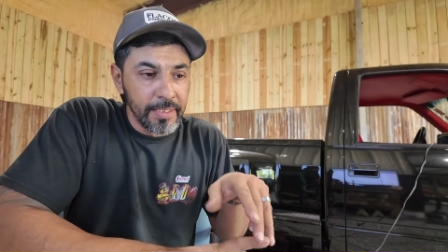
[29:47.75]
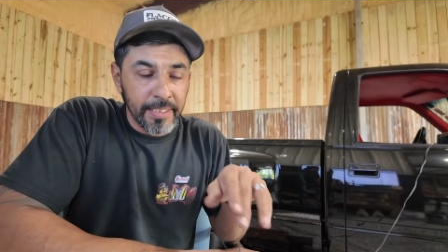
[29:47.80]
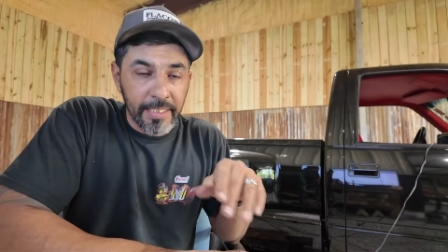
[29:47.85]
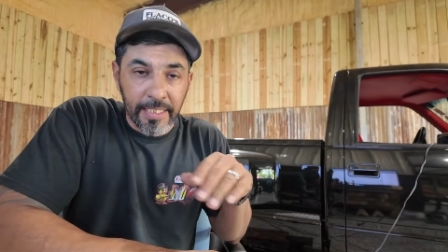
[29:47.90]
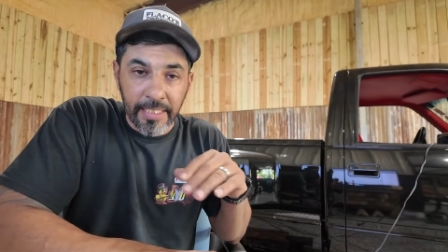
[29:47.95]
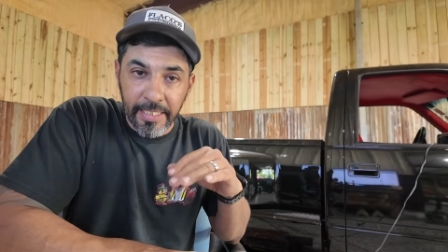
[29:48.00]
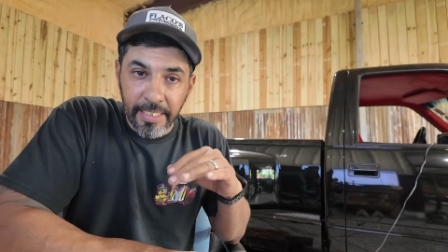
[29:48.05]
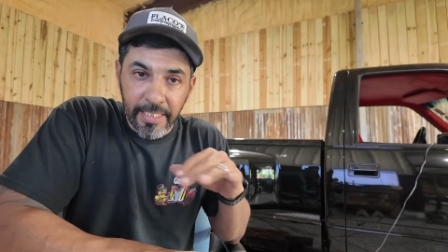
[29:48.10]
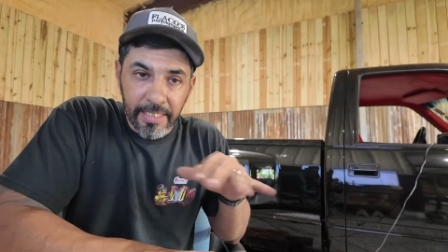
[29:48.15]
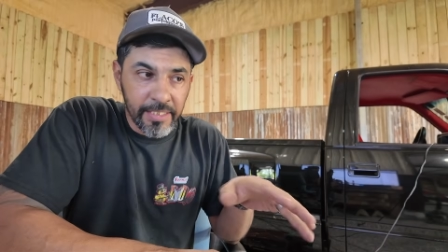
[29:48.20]

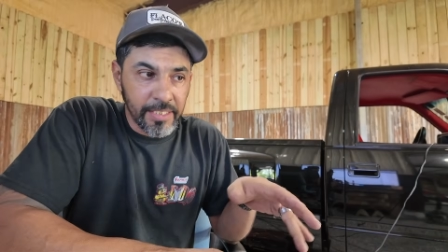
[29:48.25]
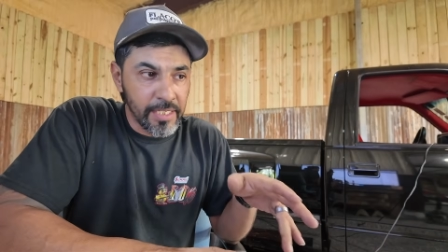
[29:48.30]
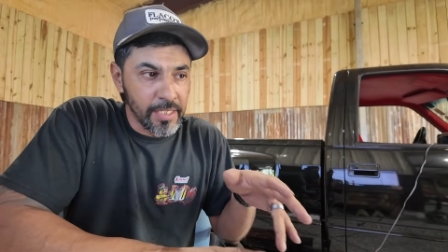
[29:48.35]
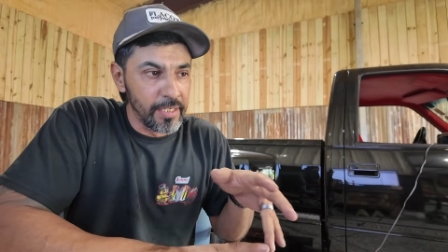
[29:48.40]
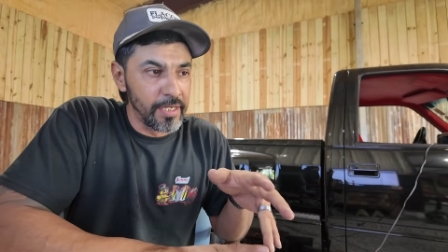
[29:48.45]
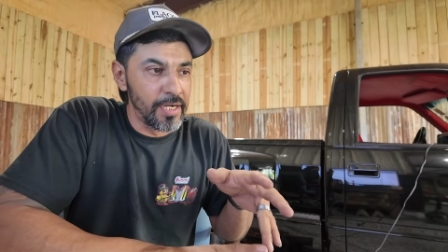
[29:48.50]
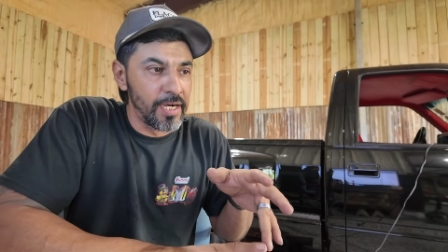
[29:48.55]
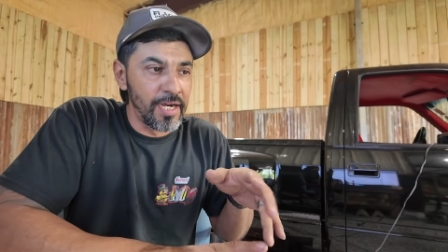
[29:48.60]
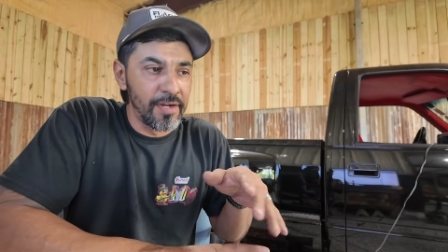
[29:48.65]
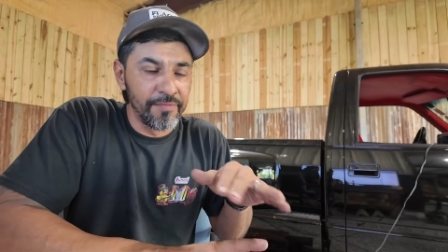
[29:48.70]
It didn't
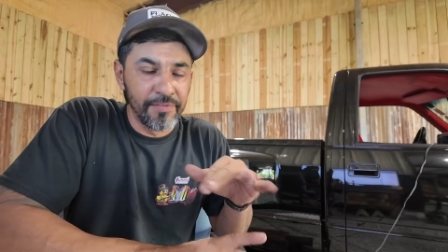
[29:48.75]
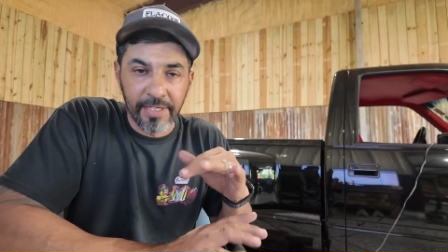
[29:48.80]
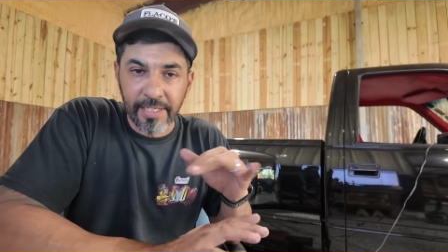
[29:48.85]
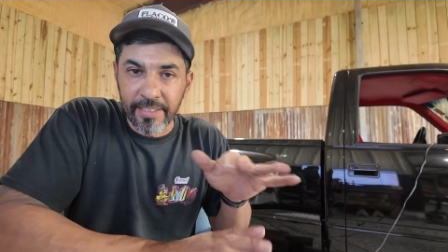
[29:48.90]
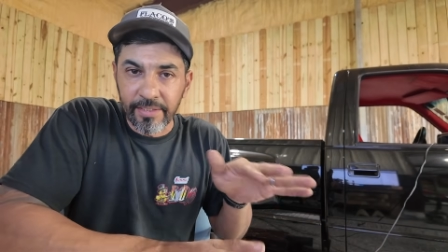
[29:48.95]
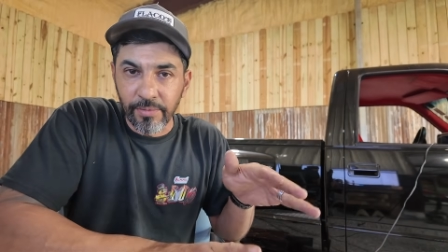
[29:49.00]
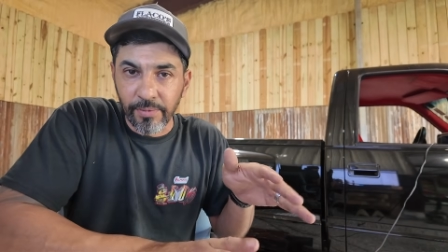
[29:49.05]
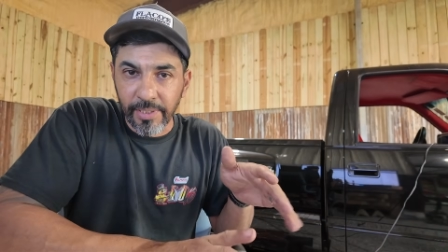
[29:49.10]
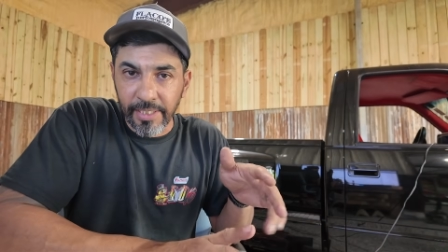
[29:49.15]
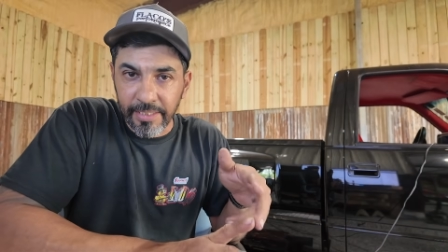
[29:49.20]
cut off. It
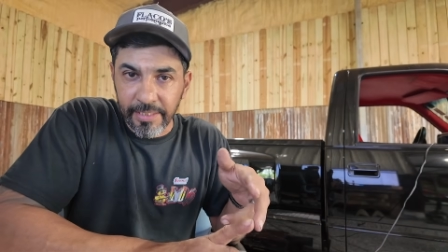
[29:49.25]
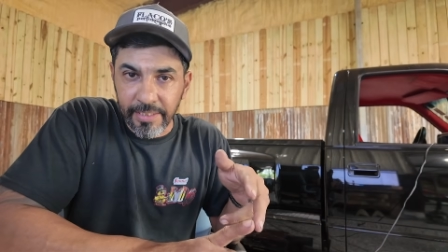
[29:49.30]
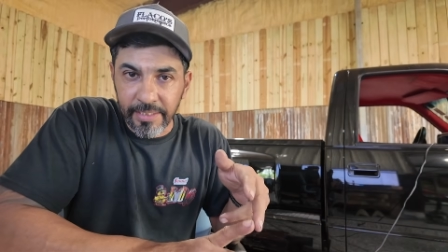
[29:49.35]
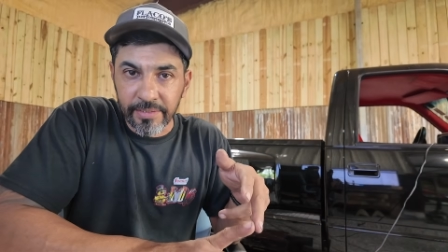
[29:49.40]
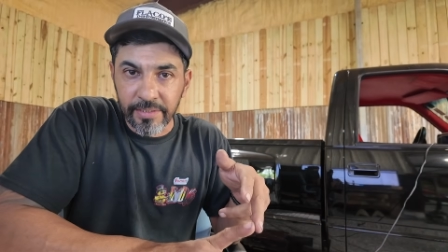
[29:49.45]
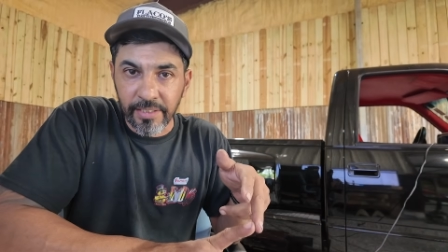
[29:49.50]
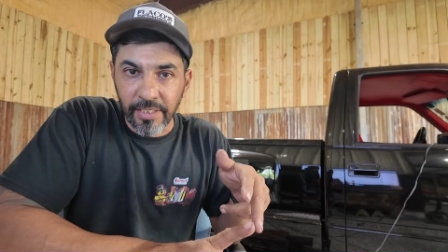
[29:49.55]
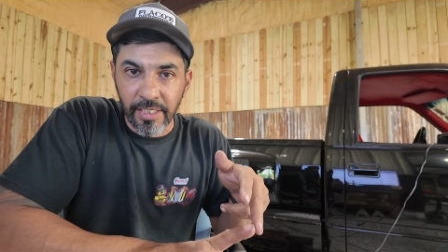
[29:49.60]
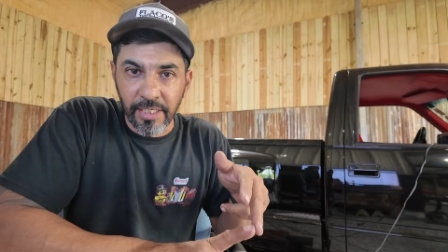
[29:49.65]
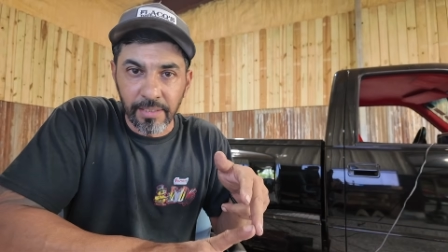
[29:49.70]
didn't do
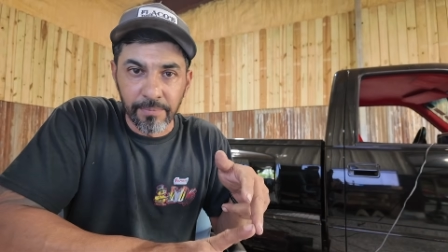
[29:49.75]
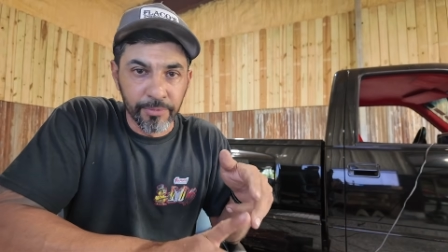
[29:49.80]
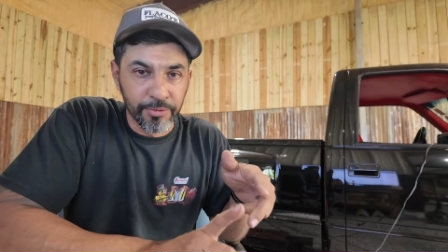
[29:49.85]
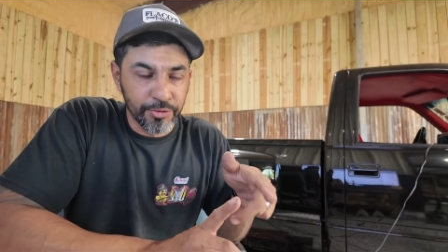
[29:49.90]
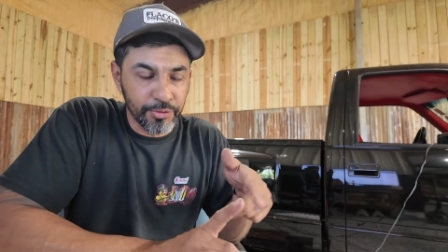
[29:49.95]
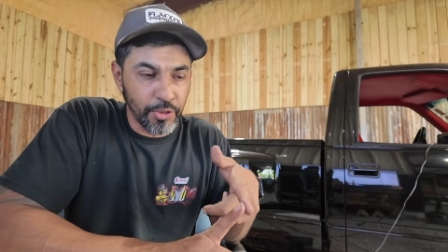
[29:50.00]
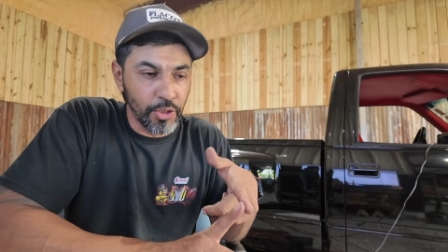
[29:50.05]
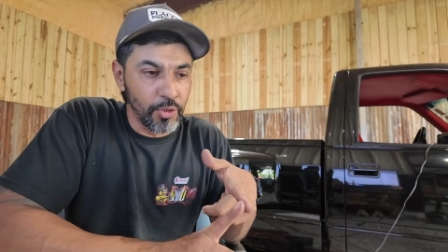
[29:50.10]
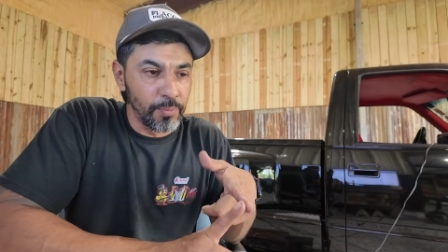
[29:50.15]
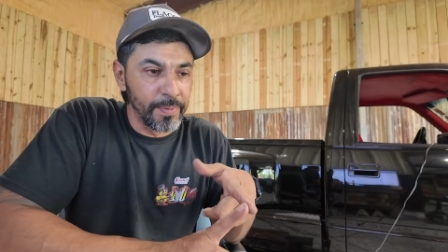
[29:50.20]
anything dumb or
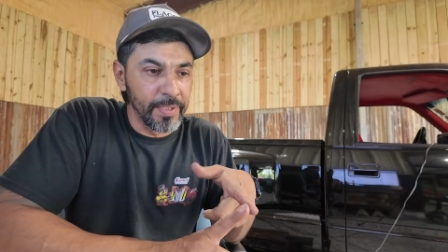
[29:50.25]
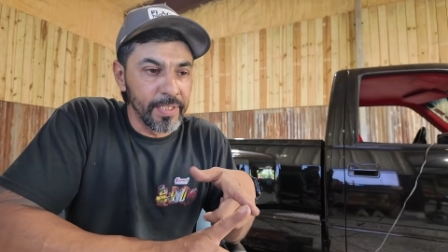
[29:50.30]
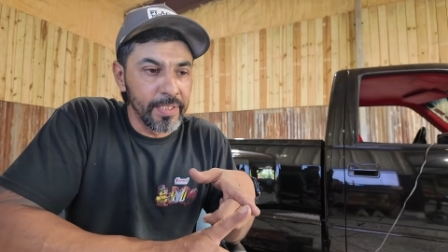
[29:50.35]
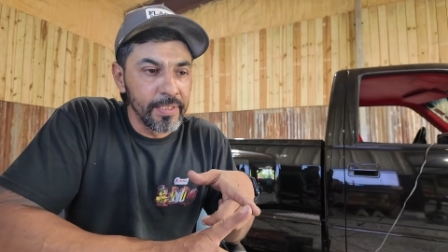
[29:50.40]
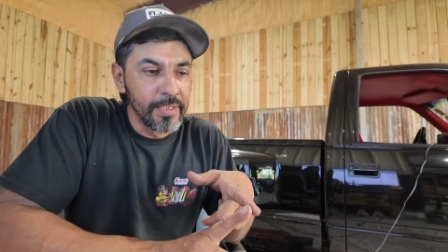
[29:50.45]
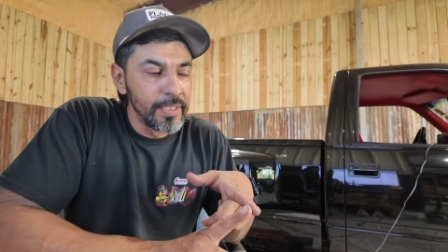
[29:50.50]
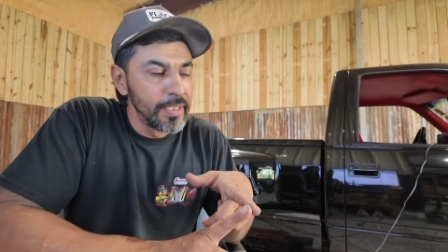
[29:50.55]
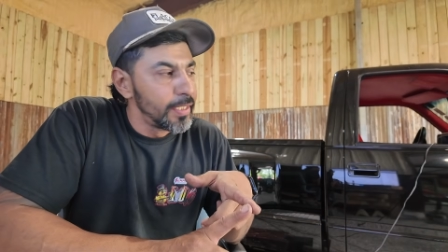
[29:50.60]
stupid.